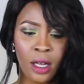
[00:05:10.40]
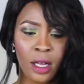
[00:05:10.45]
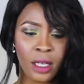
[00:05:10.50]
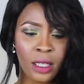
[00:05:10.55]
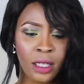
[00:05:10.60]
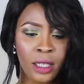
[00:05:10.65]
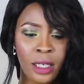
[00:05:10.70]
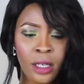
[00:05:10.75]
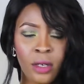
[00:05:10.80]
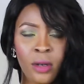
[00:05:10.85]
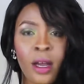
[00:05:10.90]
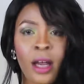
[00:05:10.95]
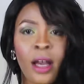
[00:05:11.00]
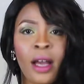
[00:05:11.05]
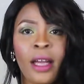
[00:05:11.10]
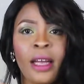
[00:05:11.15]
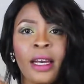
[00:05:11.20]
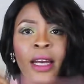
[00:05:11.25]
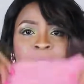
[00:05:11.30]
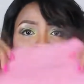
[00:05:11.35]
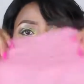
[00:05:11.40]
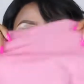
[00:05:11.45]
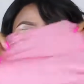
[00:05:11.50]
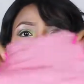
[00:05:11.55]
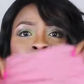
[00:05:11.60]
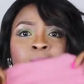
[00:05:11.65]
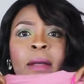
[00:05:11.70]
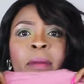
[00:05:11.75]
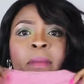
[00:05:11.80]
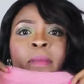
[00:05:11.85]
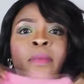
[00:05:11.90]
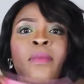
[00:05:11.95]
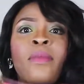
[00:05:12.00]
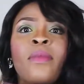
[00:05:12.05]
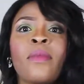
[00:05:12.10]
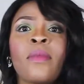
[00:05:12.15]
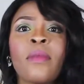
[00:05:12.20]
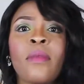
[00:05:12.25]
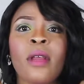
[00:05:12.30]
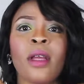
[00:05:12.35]
a little high neck,
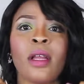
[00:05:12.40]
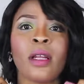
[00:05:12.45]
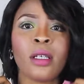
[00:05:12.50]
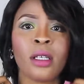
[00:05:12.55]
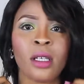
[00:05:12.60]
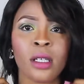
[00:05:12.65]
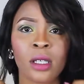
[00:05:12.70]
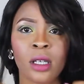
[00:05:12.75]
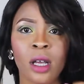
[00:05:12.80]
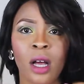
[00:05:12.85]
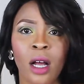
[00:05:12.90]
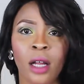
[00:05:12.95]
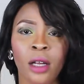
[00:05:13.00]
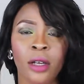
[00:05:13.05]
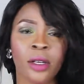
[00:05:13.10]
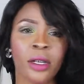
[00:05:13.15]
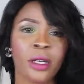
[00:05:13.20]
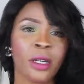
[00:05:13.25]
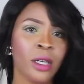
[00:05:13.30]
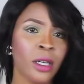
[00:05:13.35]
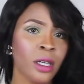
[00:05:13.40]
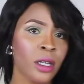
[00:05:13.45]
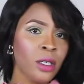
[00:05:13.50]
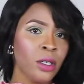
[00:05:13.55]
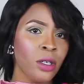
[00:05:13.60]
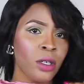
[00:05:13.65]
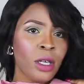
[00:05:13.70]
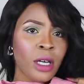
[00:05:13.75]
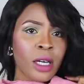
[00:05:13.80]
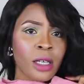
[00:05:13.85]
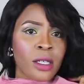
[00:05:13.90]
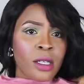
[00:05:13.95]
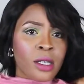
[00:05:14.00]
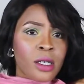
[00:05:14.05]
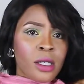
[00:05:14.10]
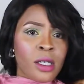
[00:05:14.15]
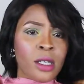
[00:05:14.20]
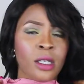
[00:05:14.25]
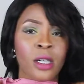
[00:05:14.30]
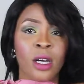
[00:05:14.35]
and this color. You guys can
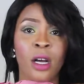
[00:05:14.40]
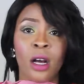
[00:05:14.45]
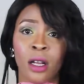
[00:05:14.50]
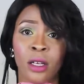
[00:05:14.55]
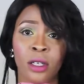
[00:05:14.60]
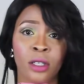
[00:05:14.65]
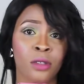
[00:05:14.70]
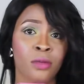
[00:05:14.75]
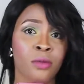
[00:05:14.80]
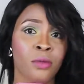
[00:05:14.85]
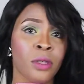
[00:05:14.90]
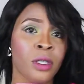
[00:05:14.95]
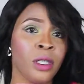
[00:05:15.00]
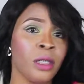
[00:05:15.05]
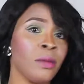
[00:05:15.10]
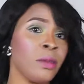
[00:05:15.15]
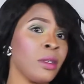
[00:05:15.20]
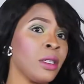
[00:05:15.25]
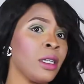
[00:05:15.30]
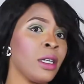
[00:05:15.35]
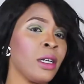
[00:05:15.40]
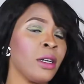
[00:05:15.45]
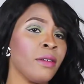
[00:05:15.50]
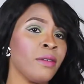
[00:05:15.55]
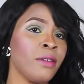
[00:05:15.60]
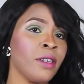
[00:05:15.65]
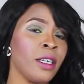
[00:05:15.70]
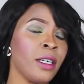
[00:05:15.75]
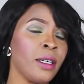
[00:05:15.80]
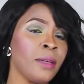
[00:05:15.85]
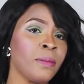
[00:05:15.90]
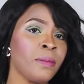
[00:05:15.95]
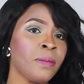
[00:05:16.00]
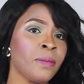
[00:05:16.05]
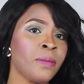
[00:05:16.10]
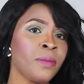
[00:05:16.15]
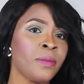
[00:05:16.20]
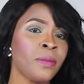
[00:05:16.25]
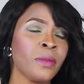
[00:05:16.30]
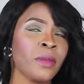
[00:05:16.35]
see the color is really, really lovely.
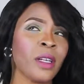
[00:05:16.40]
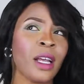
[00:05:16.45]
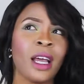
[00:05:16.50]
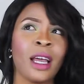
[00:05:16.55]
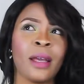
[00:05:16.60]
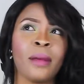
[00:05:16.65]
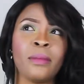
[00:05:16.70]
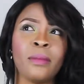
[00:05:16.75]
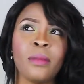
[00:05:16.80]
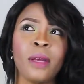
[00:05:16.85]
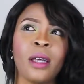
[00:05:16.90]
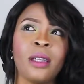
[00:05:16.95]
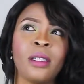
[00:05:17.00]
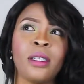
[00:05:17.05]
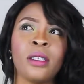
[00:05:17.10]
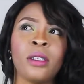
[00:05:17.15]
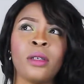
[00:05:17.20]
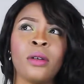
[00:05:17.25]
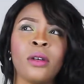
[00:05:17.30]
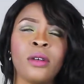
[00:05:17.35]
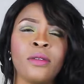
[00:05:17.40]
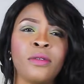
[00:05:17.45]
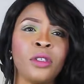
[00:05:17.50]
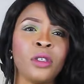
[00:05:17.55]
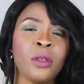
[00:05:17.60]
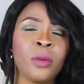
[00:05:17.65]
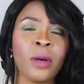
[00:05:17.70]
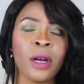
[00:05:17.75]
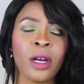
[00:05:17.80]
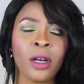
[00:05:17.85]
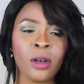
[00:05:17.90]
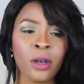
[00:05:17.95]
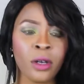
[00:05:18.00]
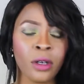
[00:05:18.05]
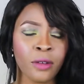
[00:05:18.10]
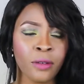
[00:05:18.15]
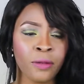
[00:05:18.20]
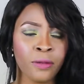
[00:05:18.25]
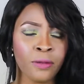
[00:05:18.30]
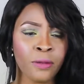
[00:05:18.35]
I, I did a whole video where I got
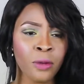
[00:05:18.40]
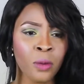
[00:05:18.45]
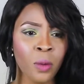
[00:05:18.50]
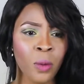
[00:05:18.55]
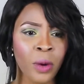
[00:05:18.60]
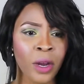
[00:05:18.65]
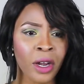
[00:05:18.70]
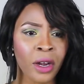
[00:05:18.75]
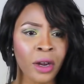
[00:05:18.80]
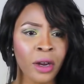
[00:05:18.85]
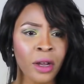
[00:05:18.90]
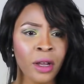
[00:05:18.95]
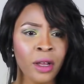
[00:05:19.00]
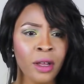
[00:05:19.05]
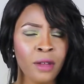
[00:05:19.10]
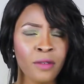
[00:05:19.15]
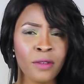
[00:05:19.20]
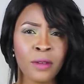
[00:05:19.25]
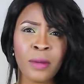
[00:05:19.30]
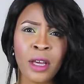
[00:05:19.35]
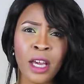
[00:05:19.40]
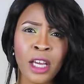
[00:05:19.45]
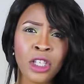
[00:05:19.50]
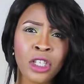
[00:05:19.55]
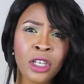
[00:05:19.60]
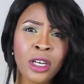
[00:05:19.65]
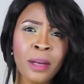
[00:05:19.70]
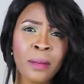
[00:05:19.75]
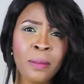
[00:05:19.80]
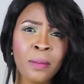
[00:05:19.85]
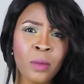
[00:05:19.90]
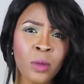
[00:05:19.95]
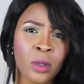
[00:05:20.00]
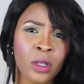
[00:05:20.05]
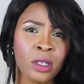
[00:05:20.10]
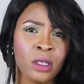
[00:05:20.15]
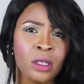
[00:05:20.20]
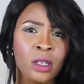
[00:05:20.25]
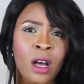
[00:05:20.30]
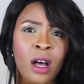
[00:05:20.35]
a footwear from H&M with
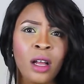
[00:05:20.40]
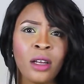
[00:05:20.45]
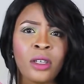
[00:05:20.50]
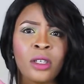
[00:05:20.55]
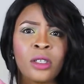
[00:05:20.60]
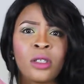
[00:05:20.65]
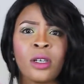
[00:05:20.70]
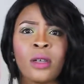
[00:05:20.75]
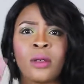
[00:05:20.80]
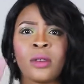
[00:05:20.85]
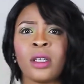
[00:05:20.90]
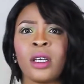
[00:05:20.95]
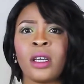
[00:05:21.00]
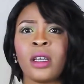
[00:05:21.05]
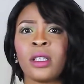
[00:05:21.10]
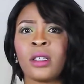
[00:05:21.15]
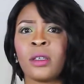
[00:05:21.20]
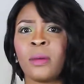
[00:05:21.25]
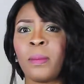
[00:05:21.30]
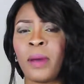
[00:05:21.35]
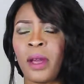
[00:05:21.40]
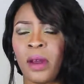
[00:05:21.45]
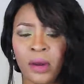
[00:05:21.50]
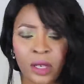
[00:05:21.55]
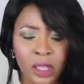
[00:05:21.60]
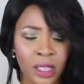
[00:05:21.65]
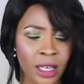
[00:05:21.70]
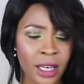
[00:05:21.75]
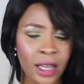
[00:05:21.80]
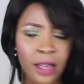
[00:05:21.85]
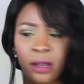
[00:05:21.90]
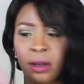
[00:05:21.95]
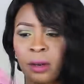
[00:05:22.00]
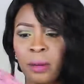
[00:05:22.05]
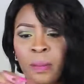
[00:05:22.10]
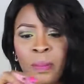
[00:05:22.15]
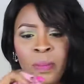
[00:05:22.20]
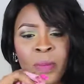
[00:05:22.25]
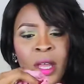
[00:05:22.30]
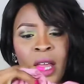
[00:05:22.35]
this color, so I was thinking to pair it together.
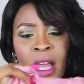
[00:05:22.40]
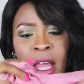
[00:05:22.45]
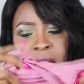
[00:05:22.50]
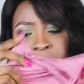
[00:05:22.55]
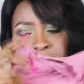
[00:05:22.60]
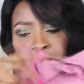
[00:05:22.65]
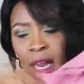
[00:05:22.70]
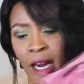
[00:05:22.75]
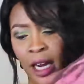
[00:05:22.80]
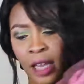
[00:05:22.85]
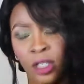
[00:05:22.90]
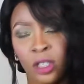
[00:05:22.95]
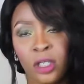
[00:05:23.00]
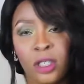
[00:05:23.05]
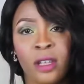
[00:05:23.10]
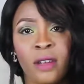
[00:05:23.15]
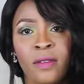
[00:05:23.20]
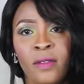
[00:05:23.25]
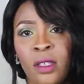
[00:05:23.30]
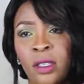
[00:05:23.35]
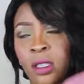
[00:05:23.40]
And I just love this